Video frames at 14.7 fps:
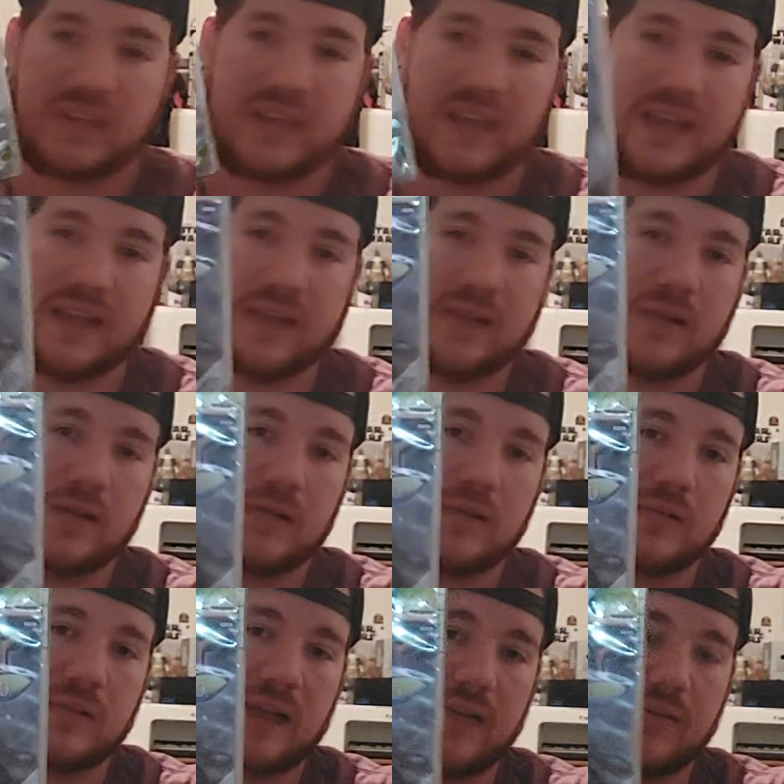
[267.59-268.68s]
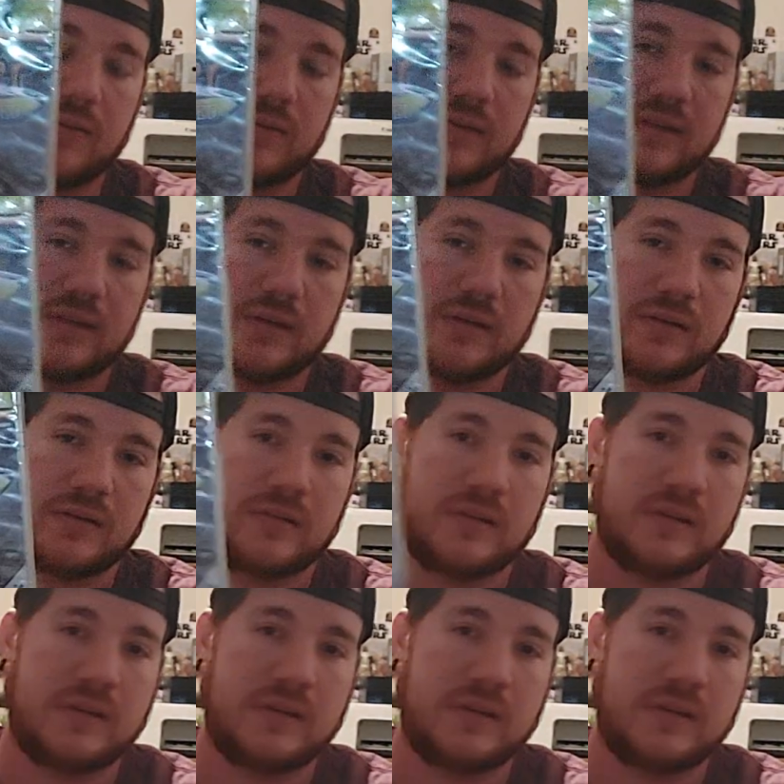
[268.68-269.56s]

and Conker Live and Reloaded.